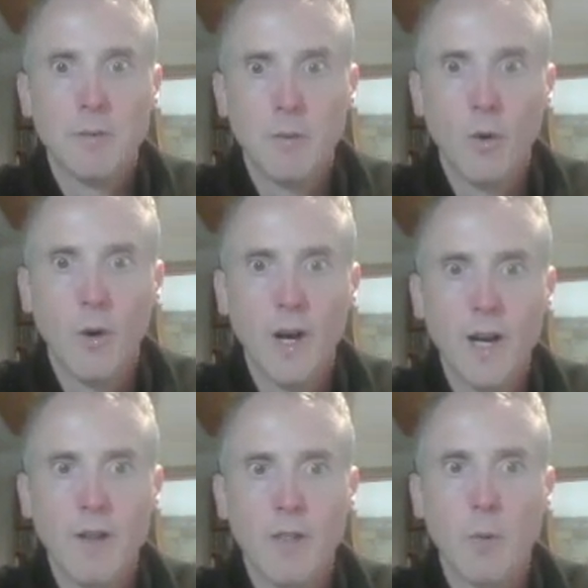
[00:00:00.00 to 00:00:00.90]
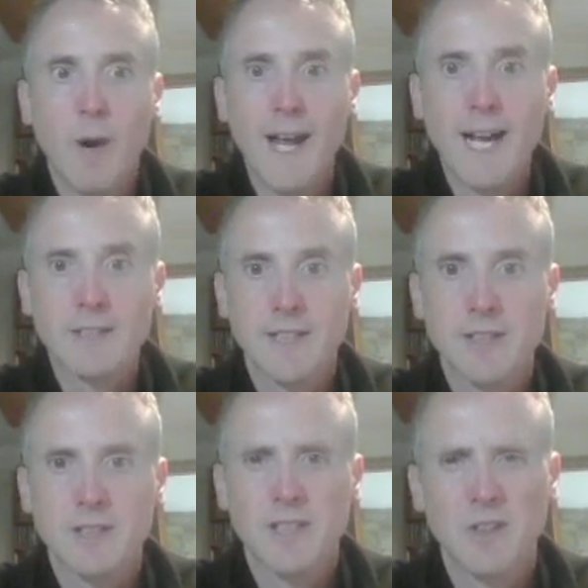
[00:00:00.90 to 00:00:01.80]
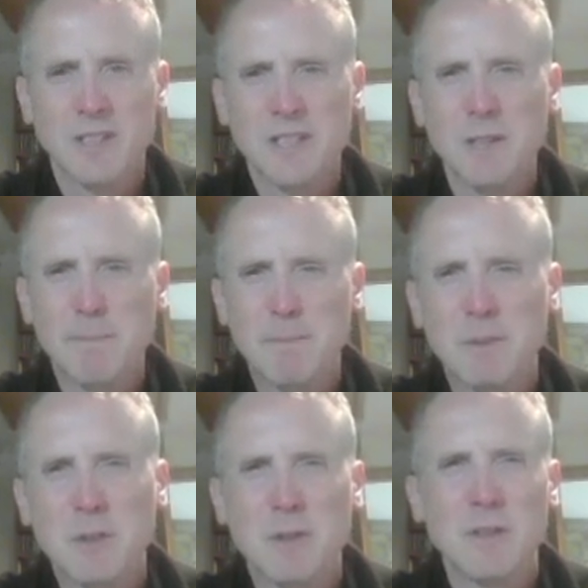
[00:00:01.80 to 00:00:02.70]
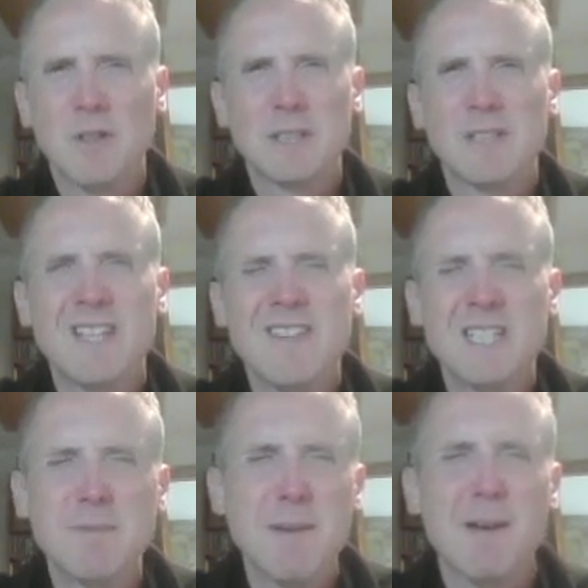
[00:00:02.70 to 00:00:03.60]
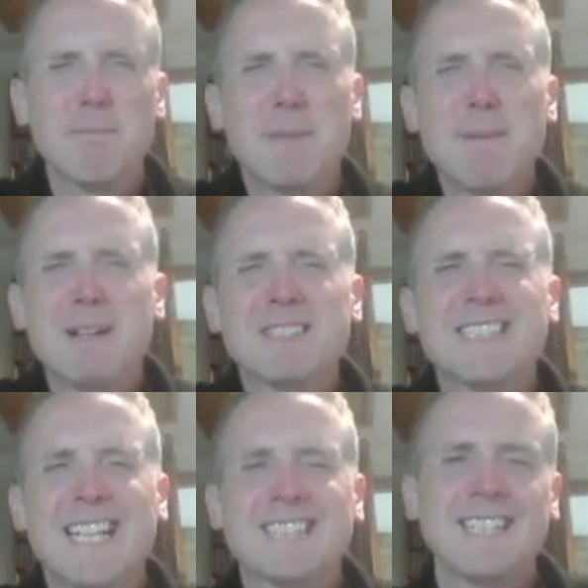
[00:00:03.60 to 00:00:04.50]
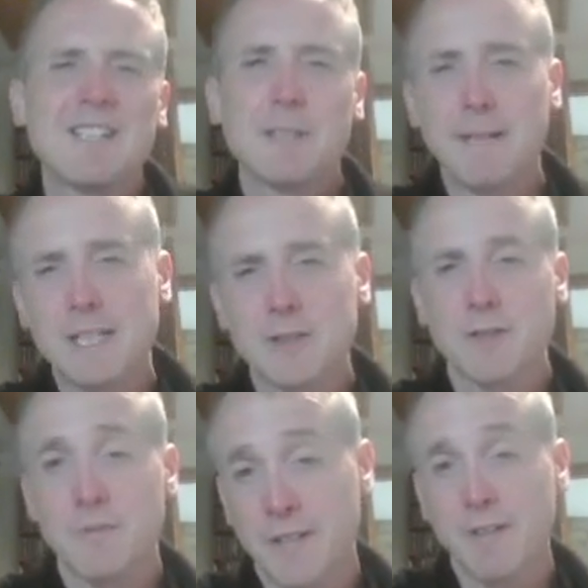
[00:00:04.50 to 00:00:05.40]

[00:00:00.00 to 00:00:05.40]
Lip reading: for the y-axis. It's going to, this is going to be about 6 centimeters of